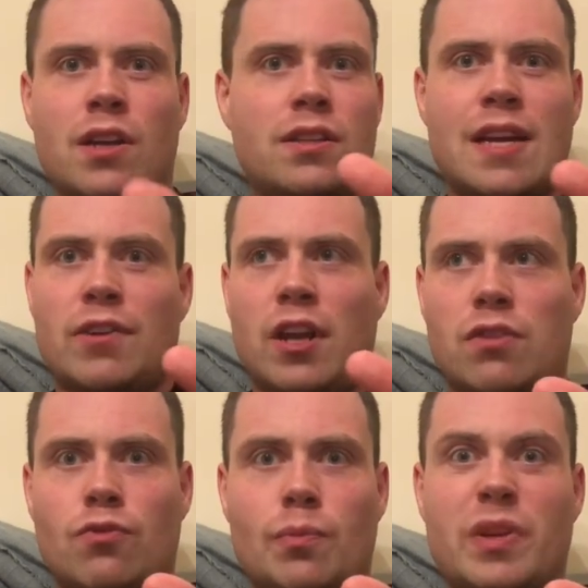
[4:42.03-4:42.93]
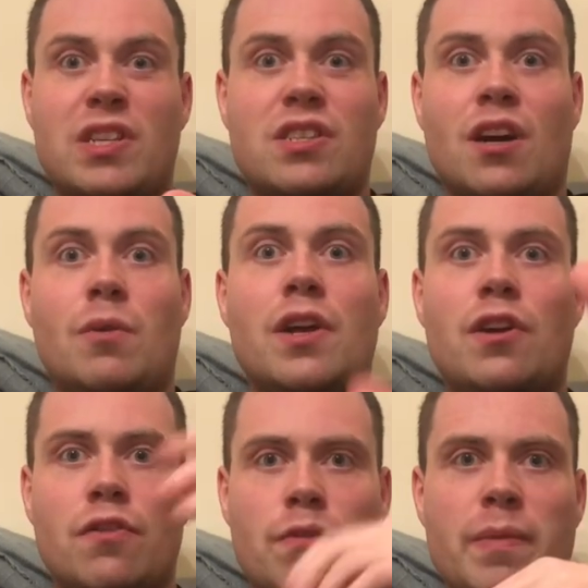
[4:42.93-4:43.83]
Never liked rugby. So
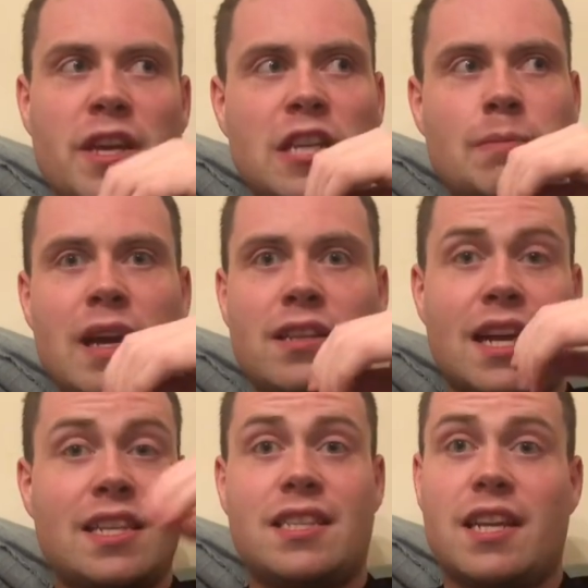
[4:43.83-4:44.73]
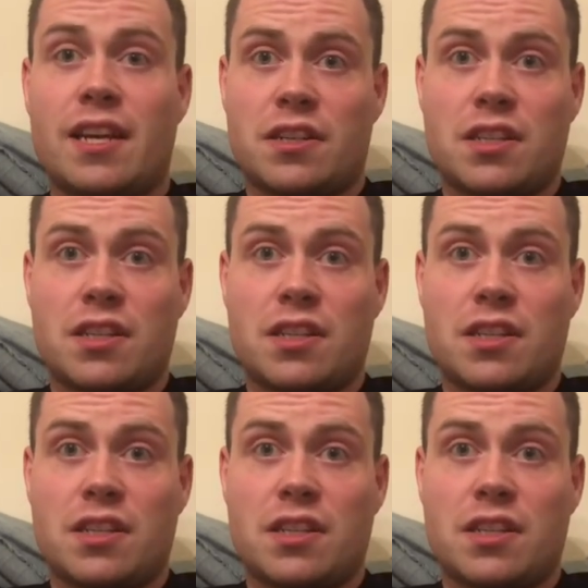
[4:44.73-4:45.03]
for me, spending, and it's dear.